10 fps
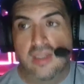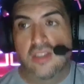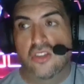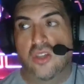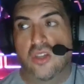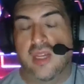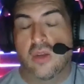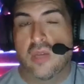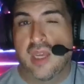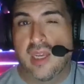So you're like,
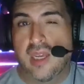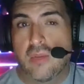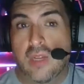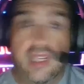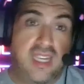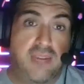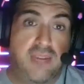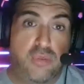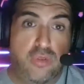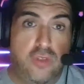okay, well, I can't
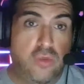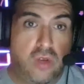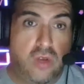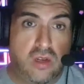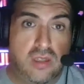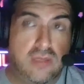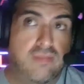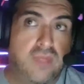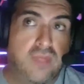prove you wrong